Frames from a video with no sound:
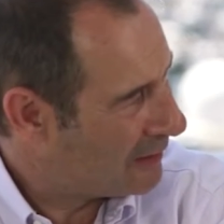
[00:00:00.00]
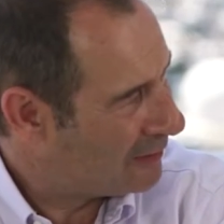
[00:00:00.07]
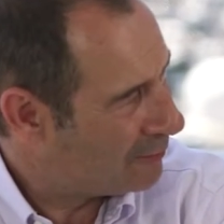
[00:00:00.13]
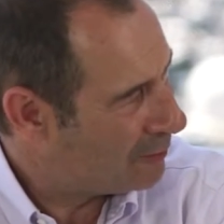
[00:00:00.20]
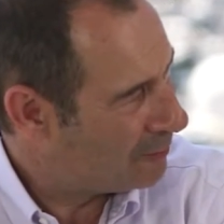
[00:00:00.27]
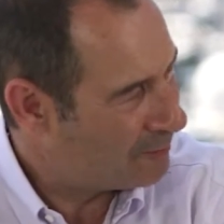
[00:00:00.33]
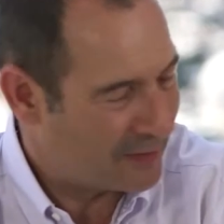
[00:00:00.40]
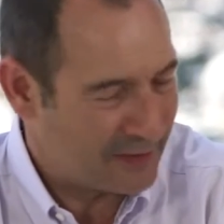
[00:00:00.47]

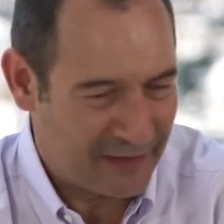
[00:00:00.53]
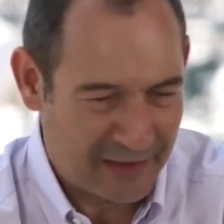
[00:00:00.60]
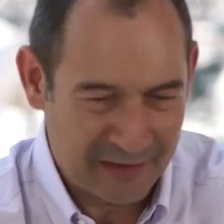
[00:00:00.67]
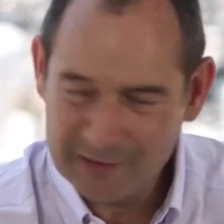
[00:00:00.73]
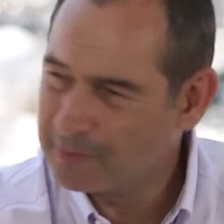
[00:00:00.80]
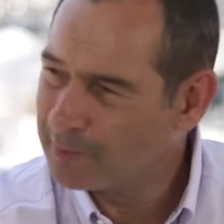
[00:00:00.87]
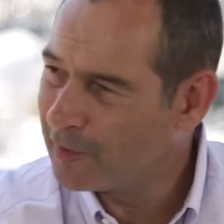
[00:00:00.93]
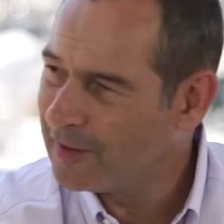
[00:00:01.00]
level in the
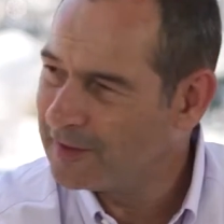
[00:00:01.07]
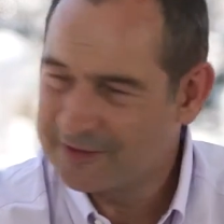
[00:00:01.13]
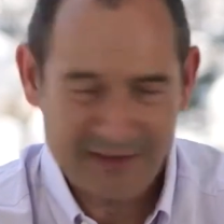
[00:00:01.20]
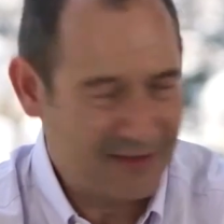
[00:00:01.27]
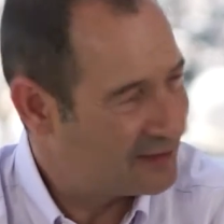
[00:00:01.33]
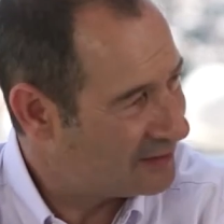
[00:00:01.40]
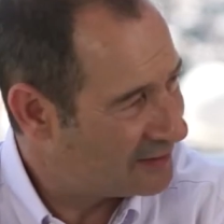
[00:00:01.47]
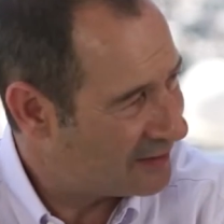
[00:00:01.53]
enterprise.
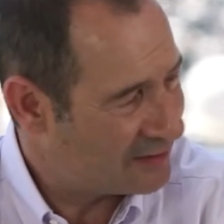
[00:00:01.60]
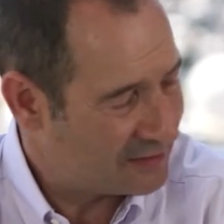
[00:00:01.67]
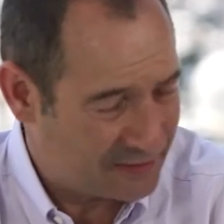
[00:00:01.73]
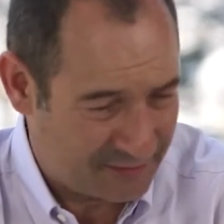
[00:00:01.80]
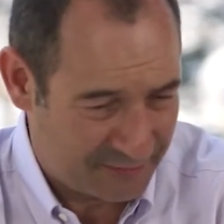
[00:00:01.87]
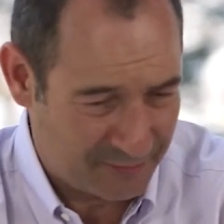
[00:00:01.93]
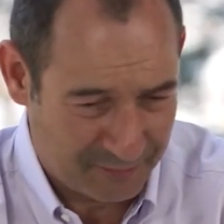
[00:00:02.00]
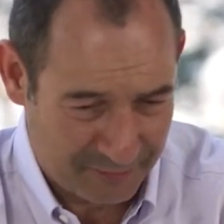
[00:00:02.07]
I think
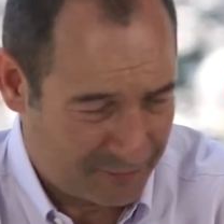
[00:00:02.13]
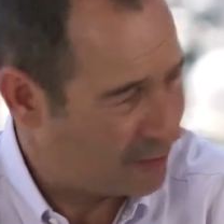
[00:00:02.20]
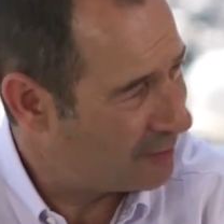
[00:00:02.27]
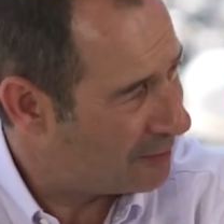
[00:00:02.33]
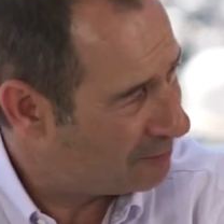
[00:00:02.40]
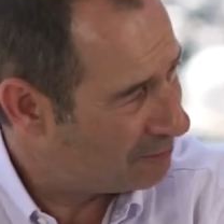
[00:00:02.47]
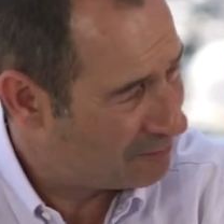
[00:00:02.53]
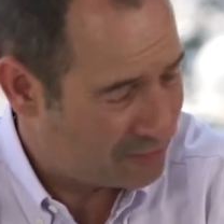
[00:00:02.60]
that's
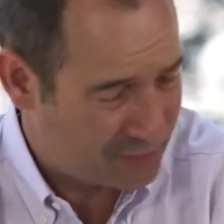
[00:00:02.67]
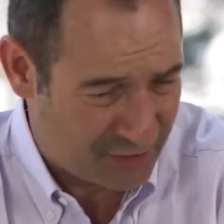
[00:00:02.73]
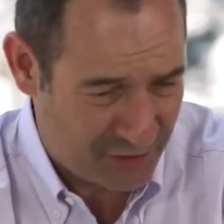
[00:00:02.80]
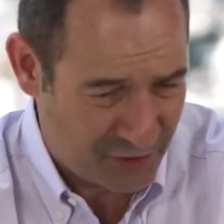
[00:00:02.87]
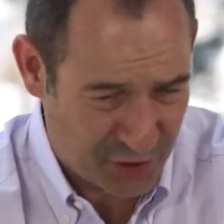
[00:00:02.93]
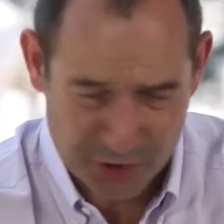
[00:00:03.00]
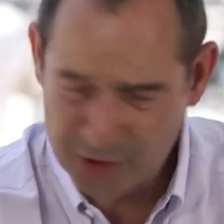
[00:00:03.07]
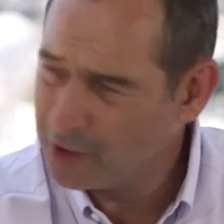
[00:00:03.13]
very
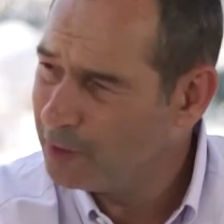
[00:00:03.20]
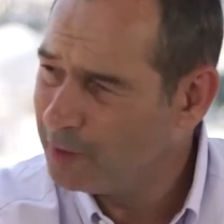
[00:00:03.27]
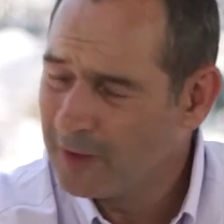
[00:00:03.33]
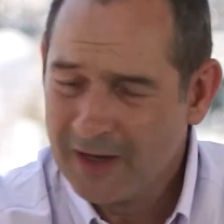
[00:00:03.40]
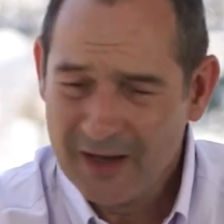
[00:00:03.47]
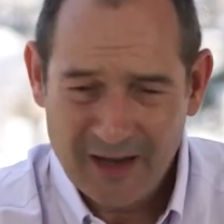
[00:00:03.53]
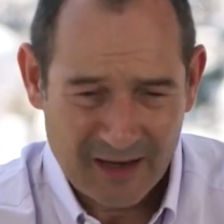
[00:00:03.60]
true.